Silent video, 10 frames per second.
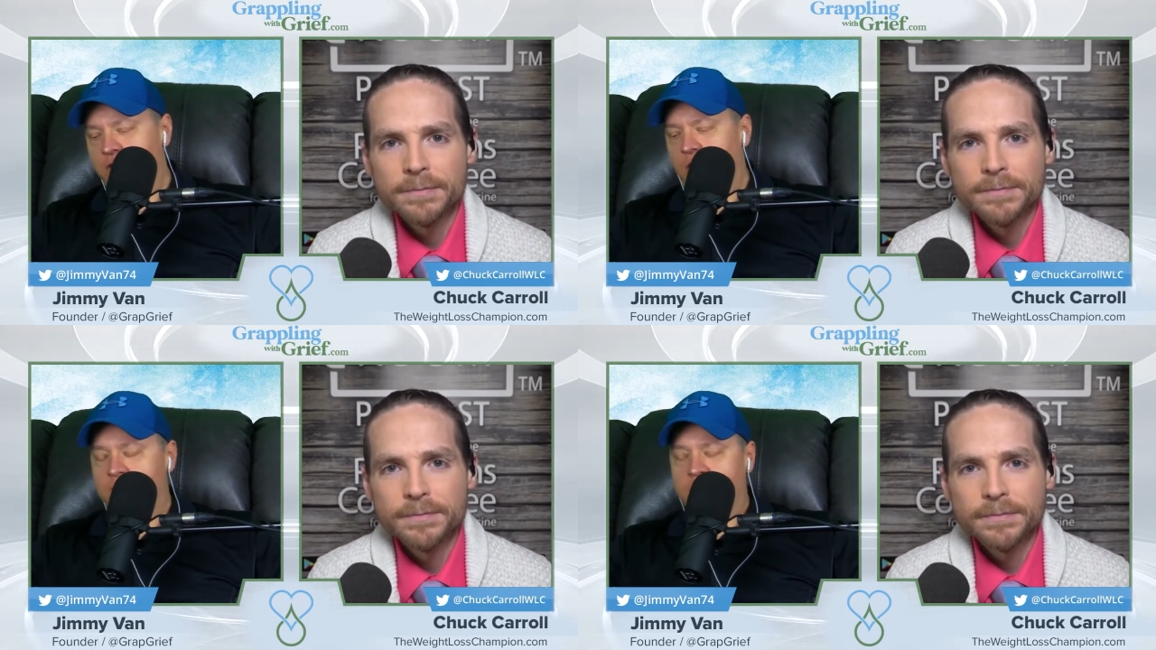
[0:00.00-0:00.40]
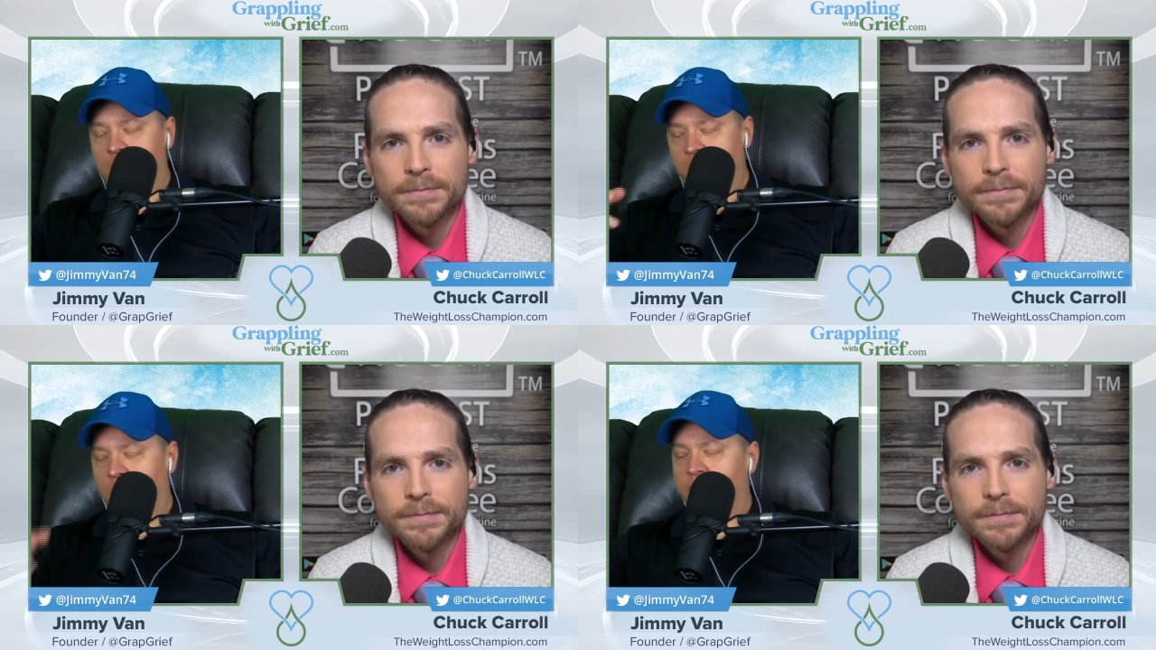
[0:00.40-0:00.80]
Speaker 1: I was
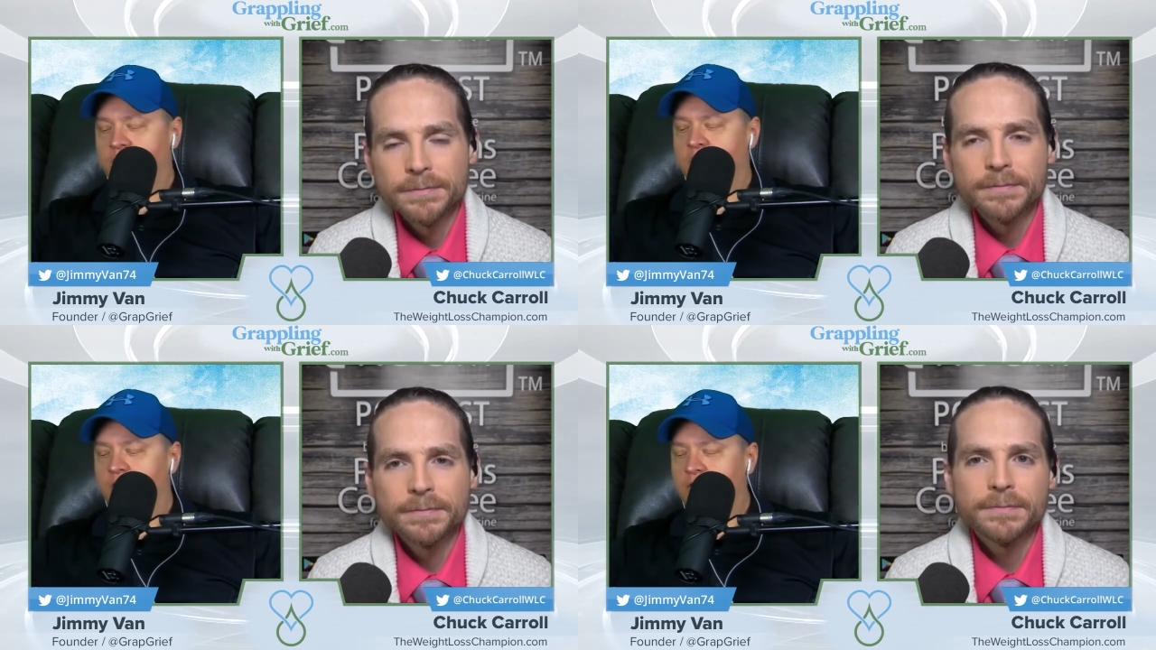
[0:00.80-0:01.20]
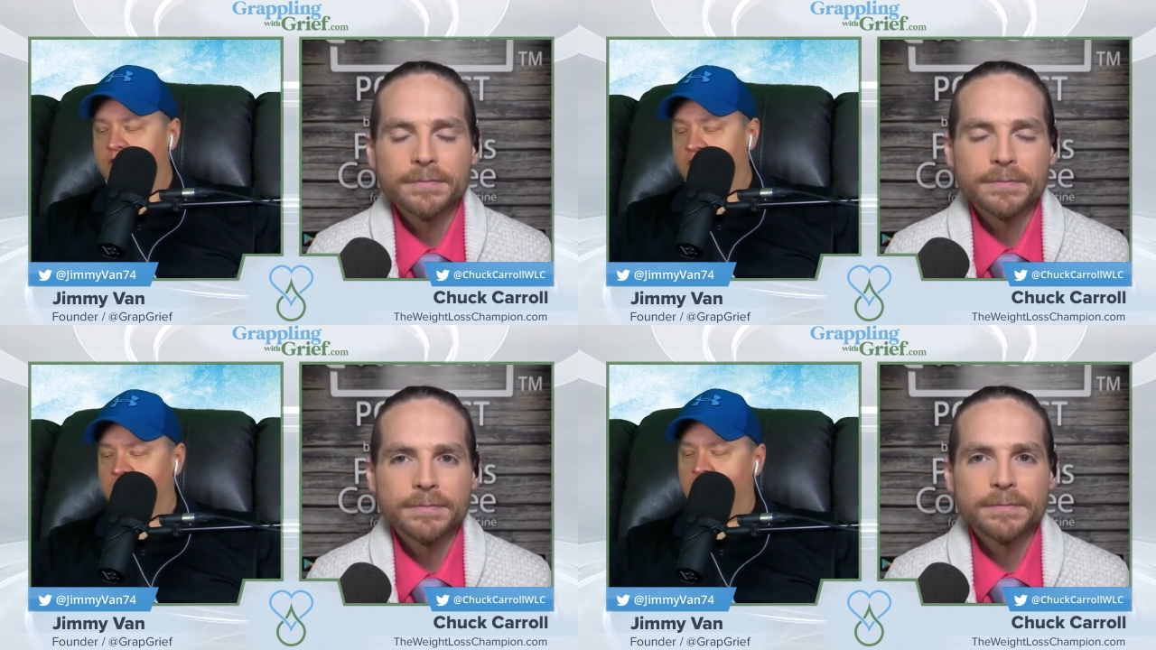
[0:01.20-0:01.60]
telling you off the air
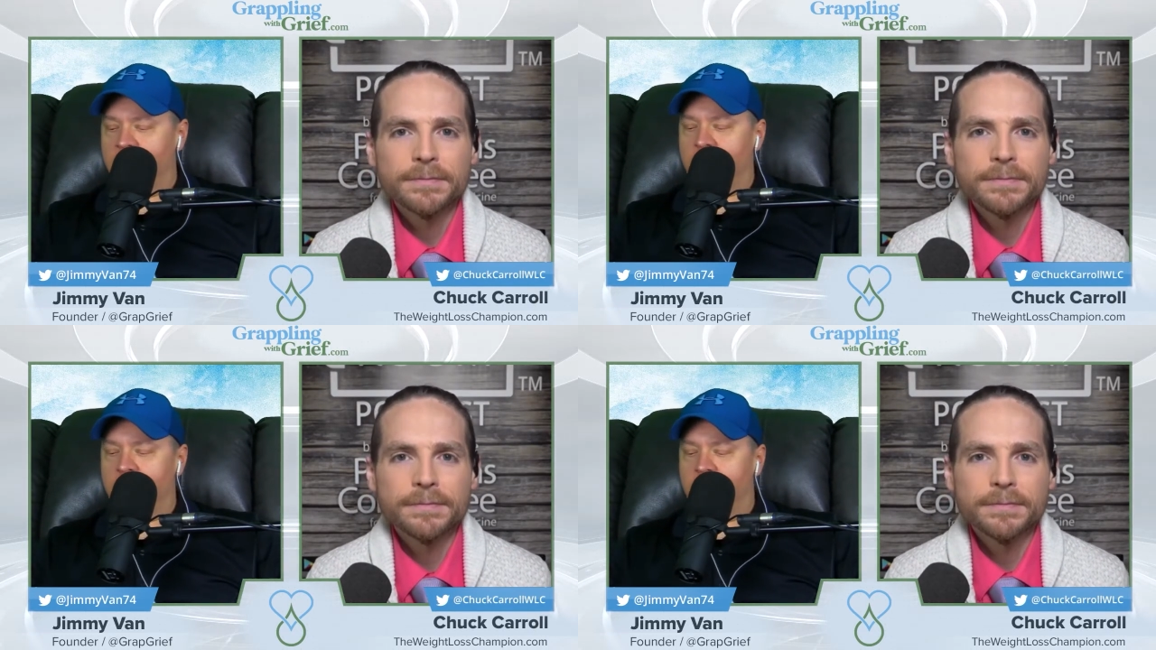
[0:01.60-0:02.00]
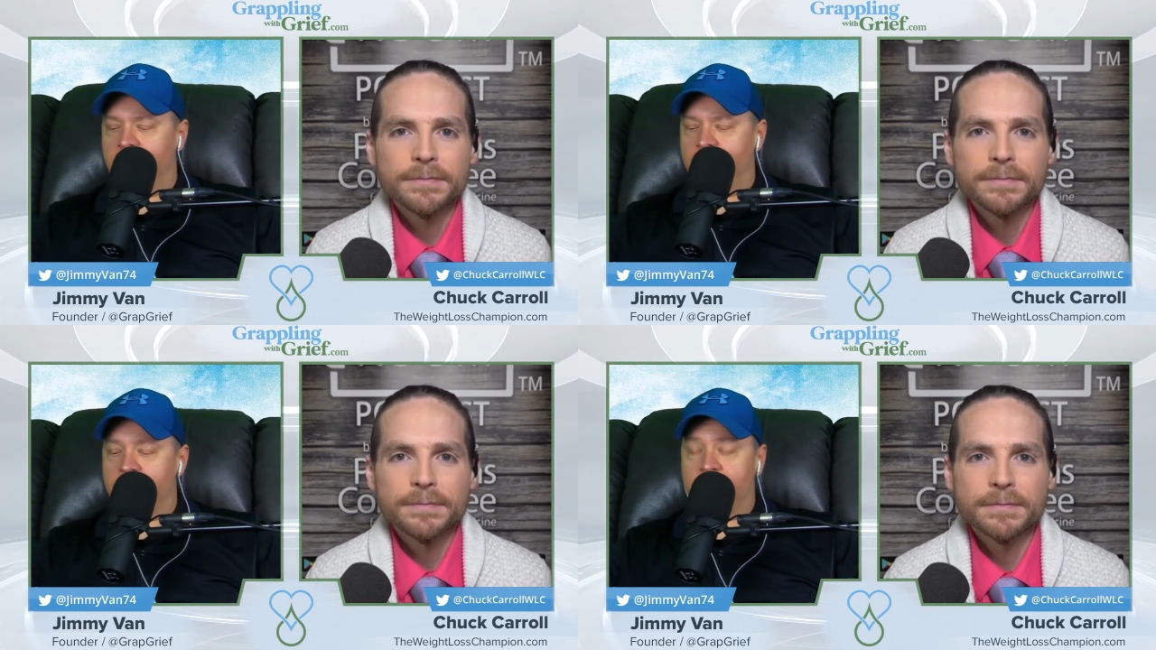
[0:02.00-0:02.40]
that uh,
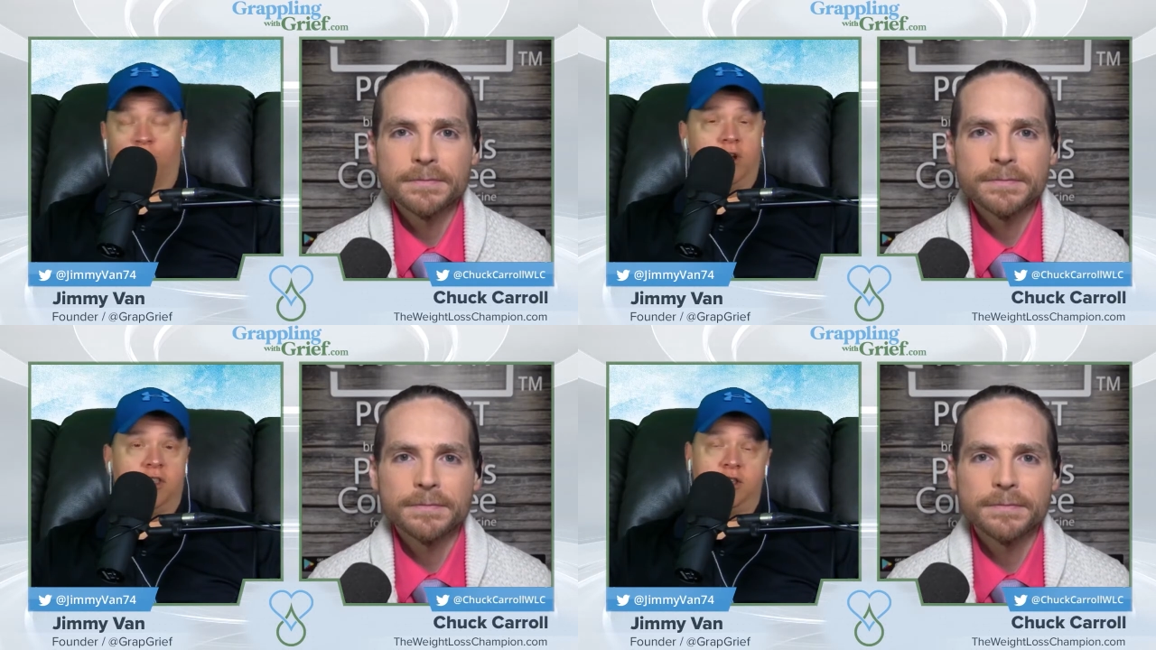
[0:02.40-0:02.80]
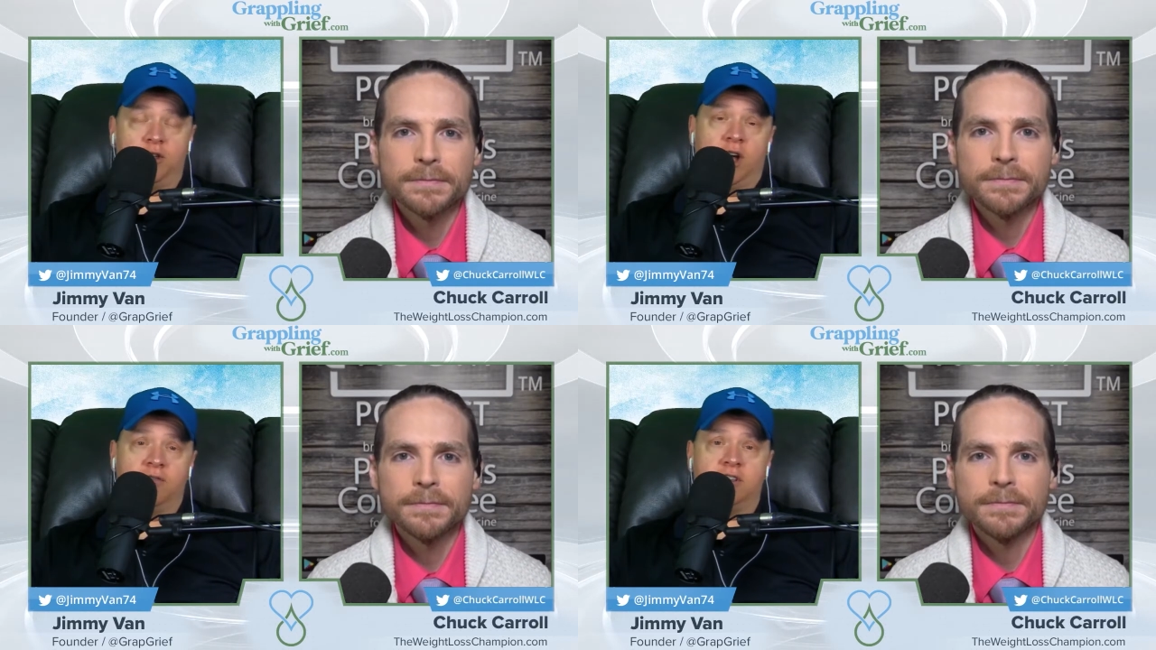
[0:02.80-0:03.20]
uh, the story that
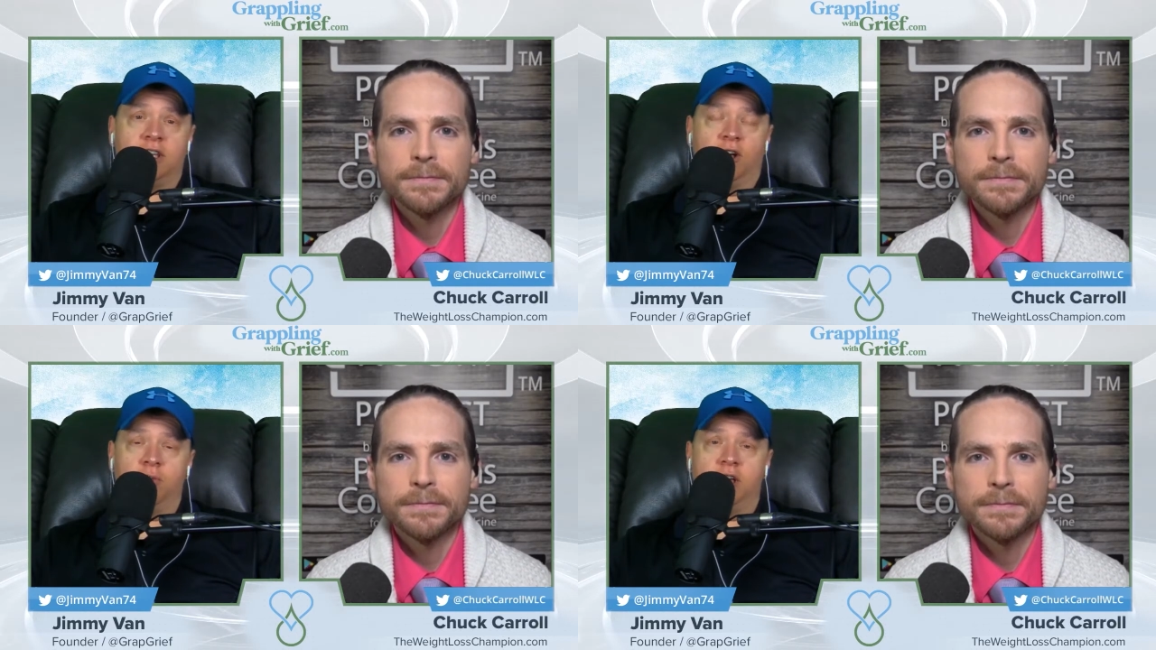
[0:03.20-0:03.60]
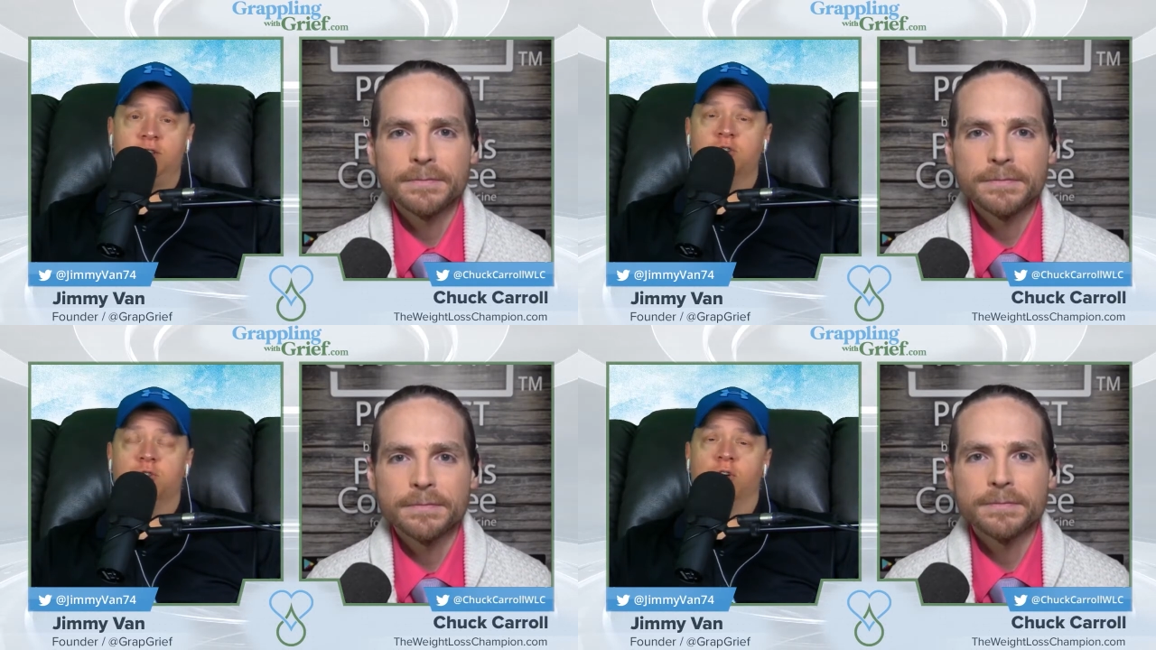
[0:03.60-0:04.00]
you have to tell,
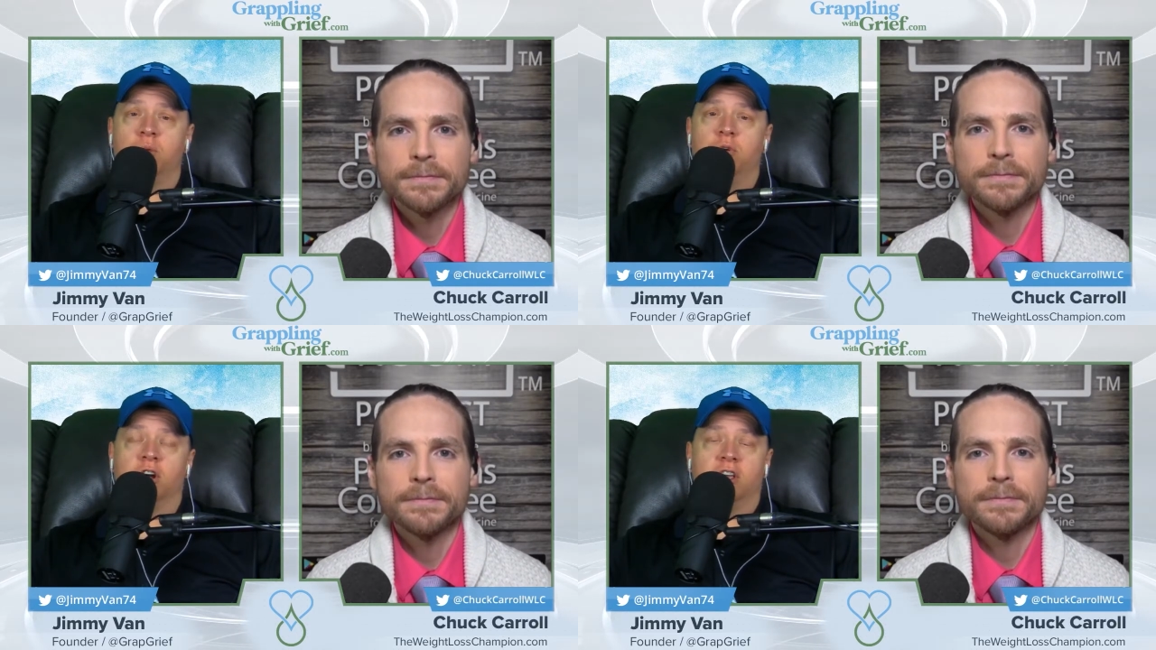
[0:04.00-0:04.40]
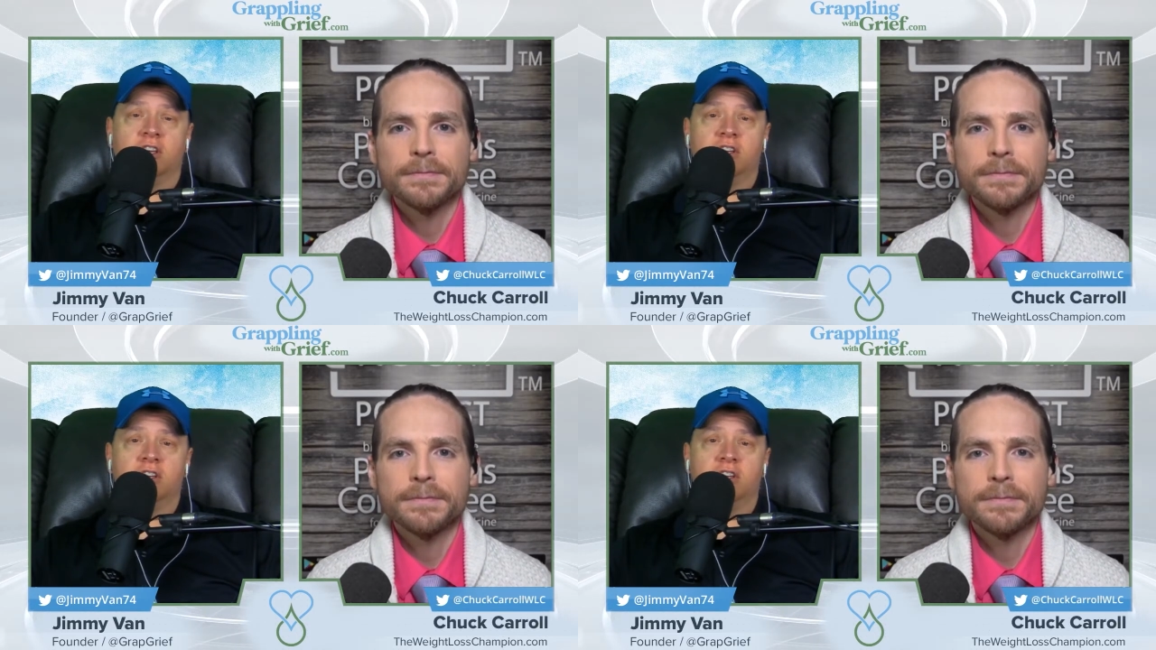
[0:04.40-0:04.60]
man, you should write a book.